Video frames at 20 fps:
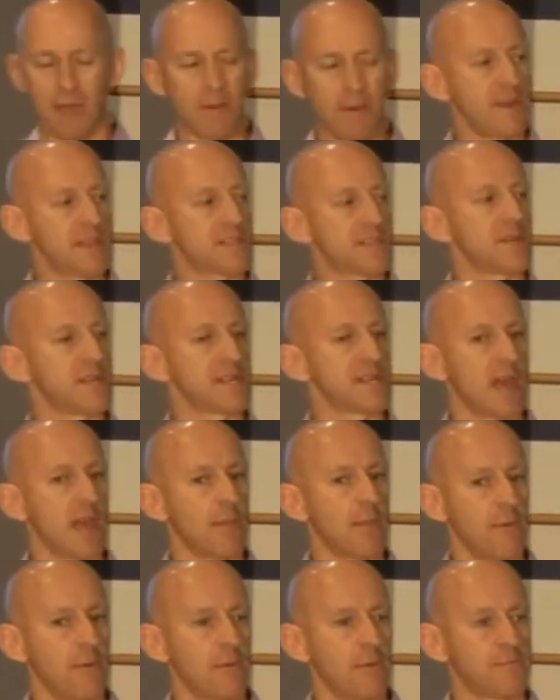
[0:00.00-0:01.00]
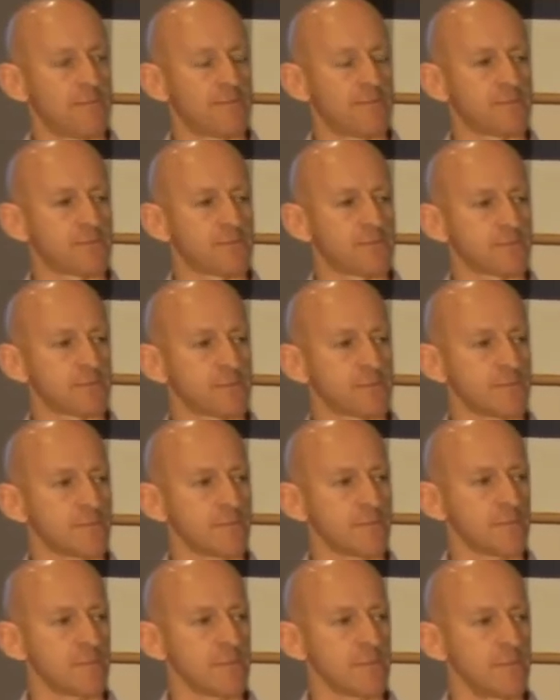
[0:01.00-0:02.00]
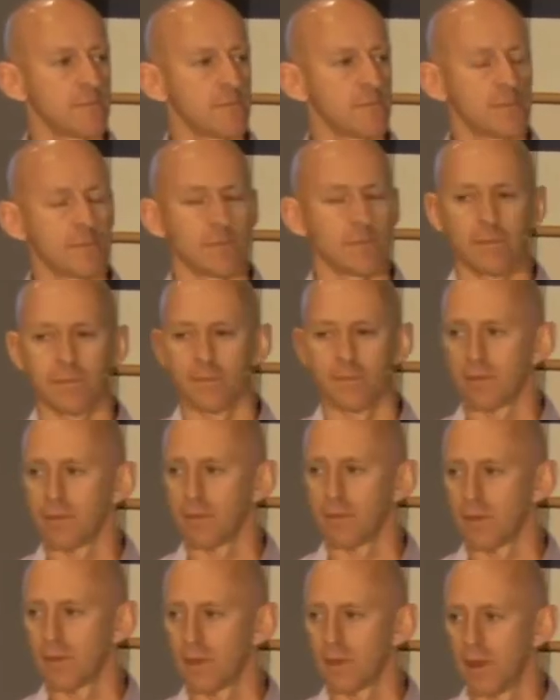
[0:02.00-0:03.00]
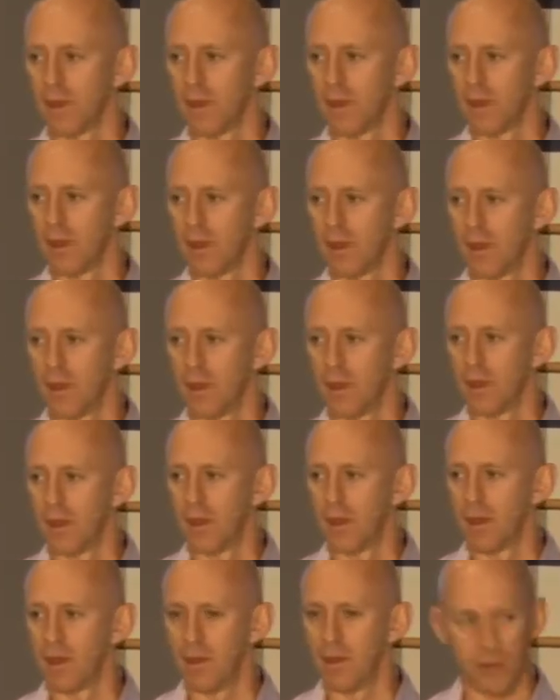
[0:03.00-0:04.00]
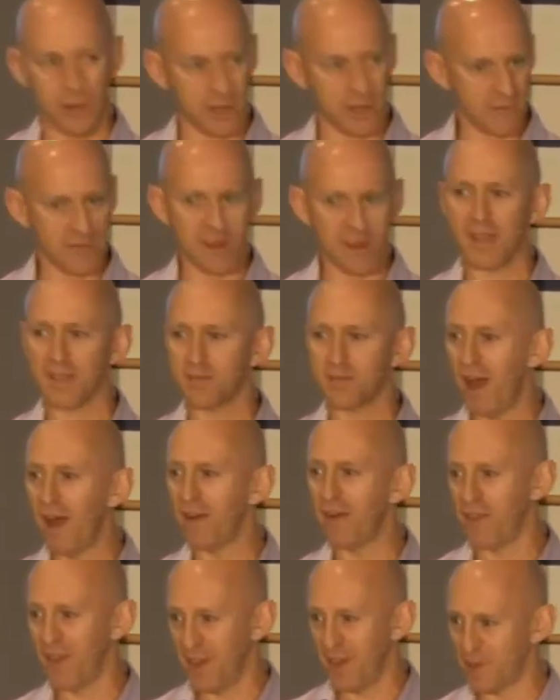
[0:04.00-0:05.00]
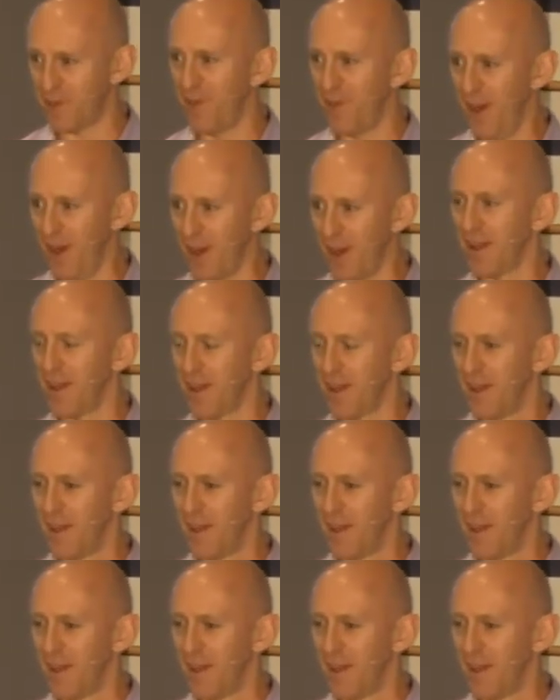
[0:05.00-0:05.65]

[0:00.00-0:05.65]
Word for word: How about this for an example? You deliver it next month. You deliver it next month, that's right.